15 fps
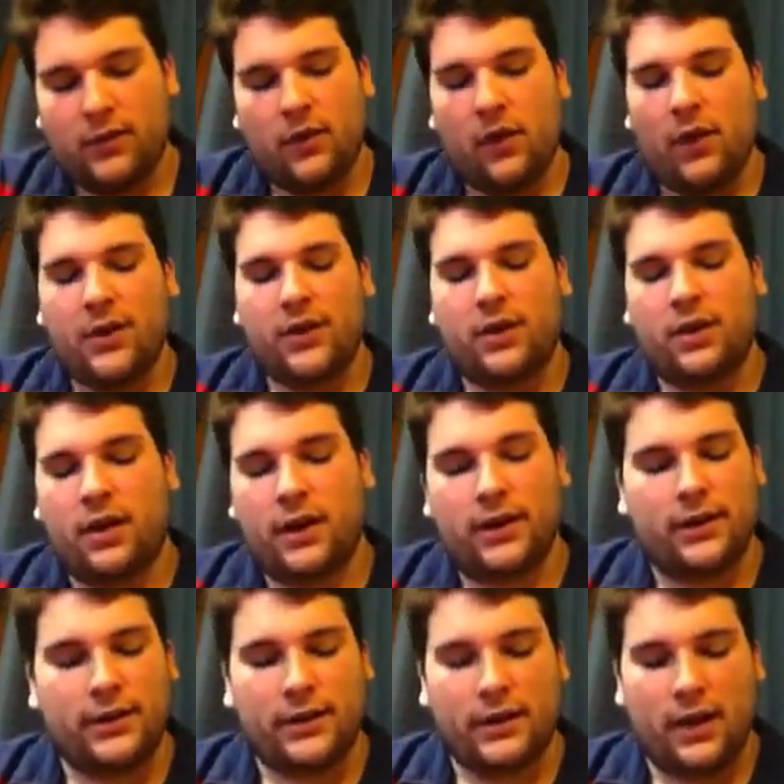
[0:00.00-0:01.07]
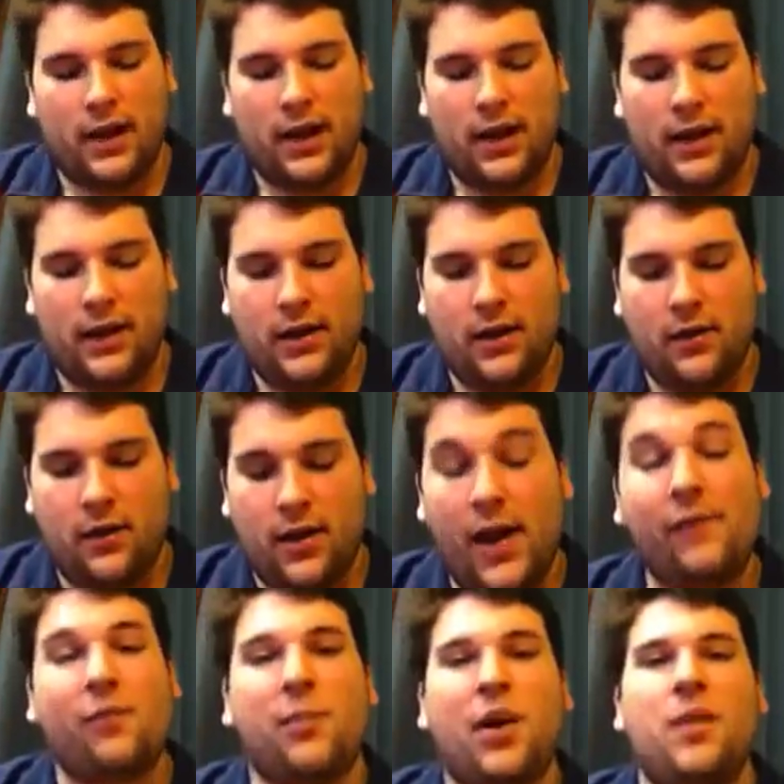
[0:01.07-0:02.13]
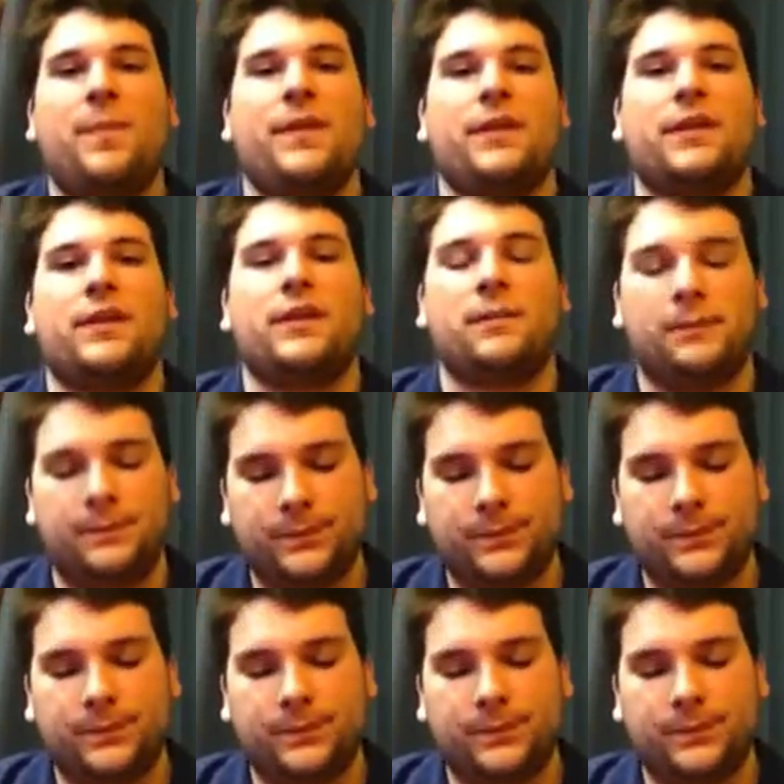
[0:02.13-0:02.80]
all the targets, you know, have a purpose.